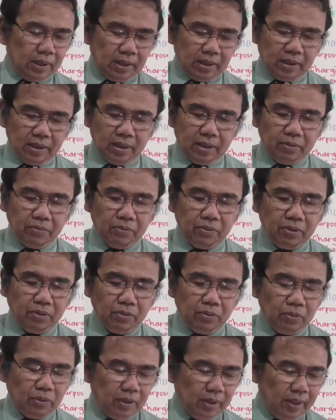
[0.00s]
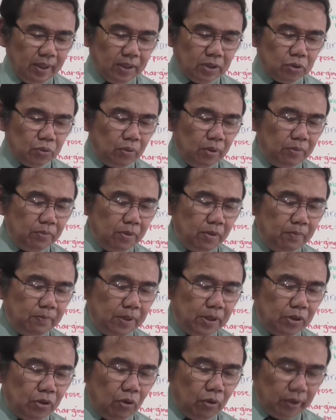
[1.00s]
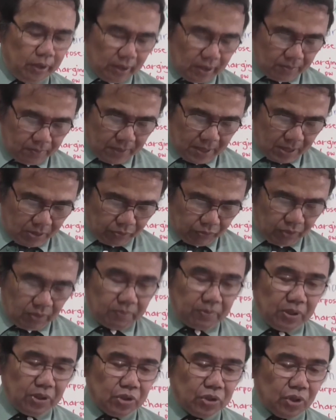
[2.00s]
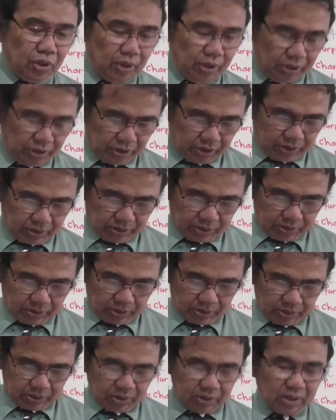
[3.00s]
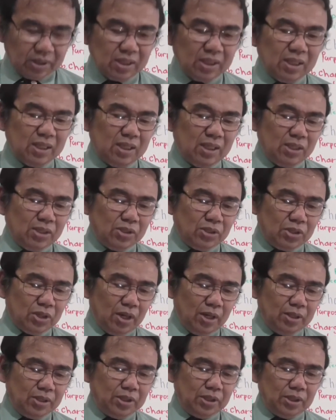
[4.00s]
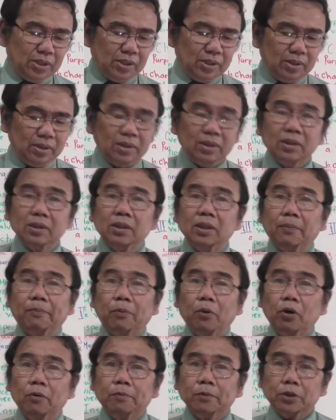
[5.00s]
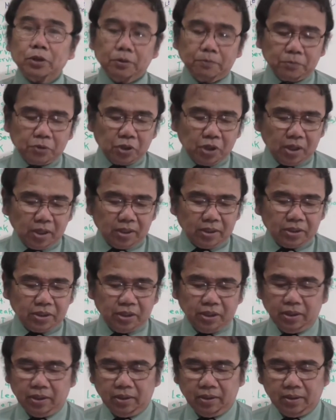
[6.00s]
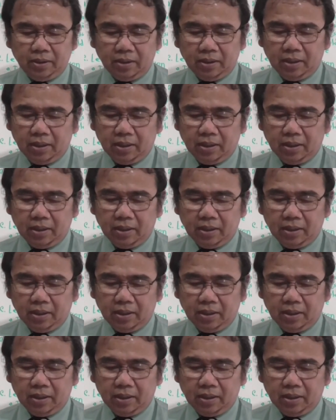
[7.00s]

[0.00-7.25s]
And then the next one we'll be talking about will be charging. Charging. The purpose of charging